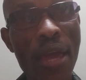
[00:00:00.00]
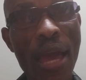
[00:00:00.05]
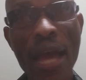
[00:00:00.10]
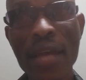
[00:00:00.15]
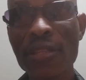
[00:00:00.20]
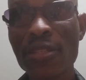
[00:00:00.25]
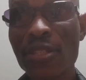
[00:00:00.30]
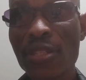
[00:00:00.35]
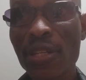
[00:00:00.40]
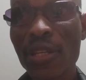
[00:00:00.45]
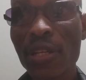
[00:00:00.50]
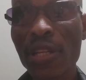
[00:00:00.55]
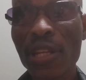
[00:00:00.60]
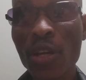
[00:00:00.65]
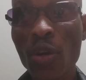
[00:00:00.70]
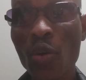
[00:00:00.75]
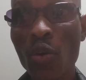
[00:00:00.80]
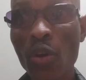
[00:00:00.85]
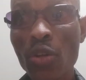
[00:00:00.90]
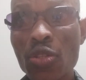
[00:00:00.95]
until
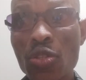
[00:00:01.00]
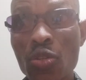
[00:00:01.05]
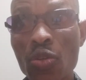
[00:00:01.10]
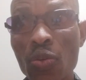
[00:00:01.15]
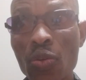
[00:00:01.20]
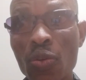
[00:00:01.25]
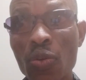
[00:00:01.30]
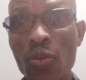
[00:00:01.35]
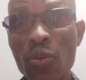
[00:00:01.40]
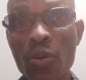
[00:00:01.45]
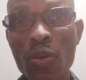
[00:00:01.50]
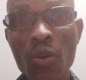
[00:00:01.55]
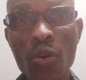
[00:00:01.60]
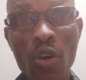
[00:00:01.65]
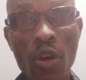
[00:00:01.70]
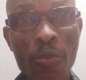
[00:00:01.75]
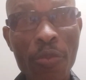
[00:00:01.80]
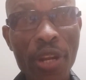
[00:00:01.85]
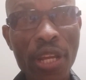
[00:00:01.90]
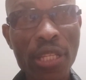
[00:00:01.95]
they got to
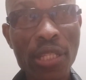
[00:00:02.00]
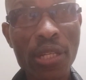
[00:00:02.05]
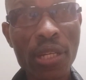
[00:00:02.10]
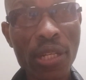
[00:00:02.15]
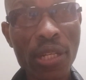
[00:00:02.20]
Comrade